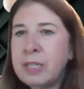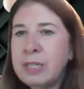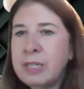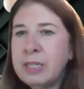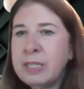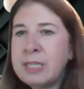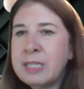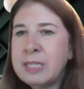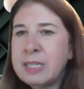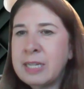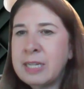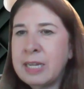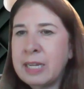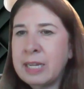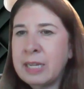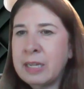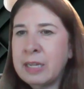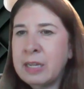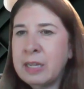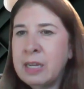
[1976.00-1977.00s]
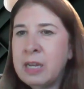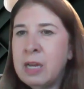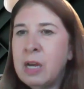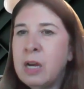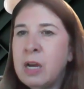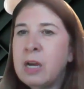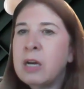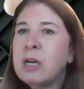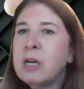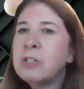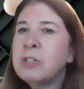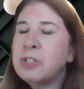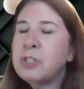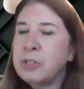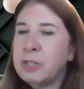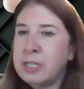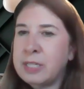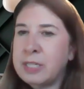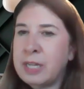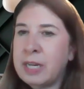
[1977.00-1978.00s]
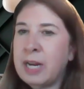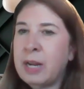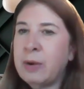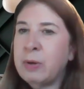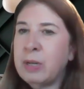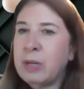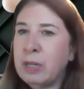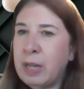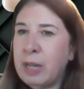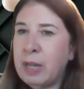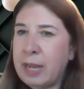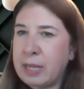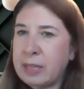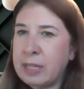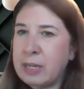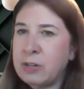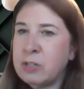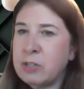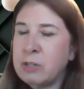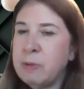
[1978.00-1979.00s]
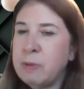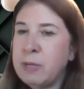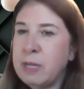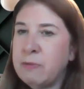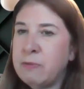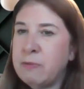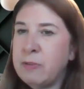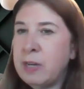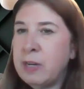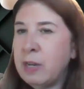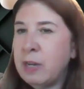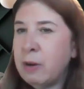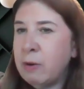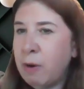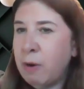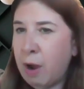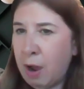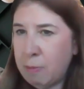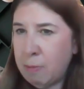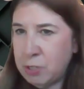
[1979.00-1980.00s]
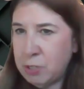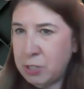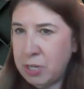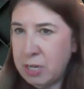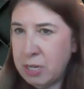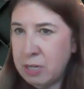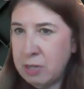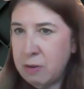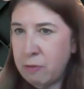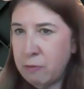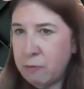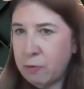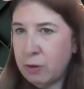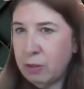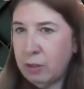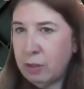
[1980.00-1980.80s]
let's see. Judy said, I would like there to be a video option for